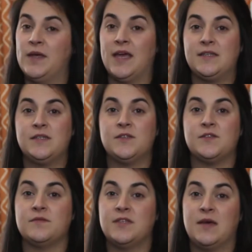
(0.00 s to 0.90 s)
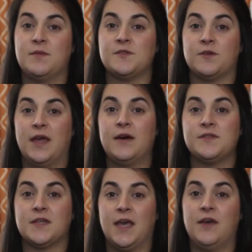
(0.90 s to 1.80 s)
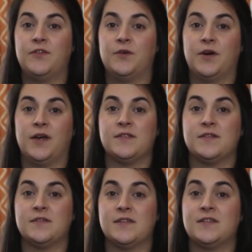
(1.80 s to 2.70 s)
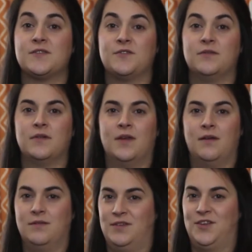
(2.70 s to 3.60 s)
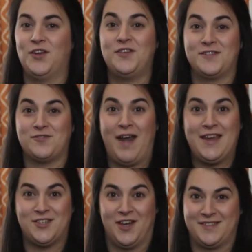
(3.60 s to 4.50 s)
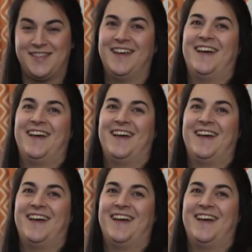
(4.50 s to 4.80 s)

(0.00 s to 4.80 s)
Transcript: we get into some tips on how to care for your curtains, it is... Goodness gracious!